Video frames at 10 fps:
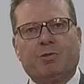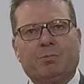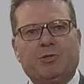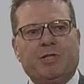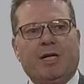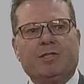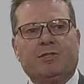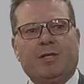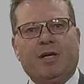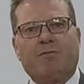criminal
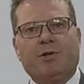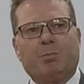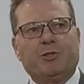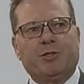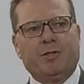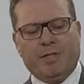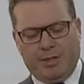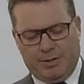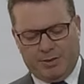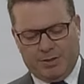charges at every opportunity
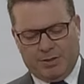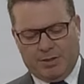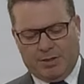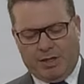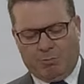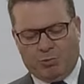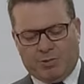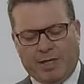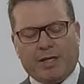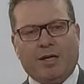and will
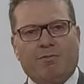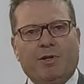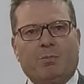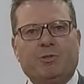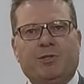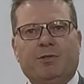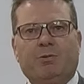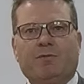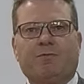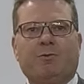take every opportunity
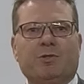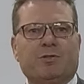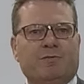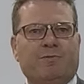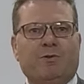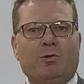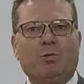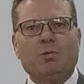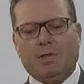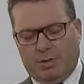to enforce the
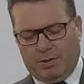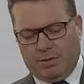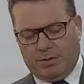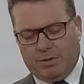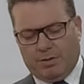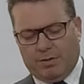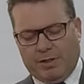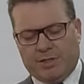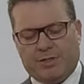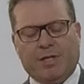full
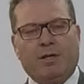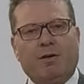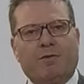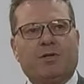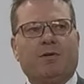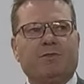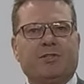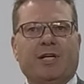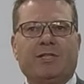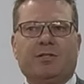extent of the
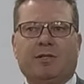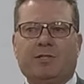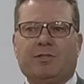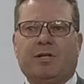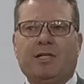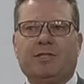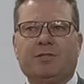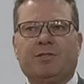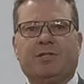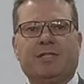confiscation legislation
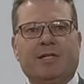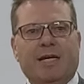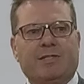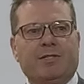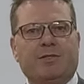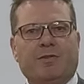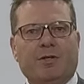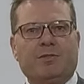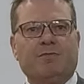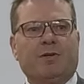to seize assets of
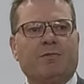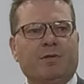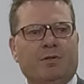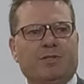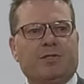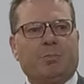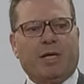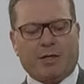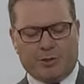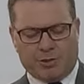those involved in illicit
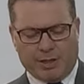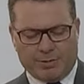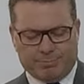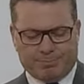tobacco trade.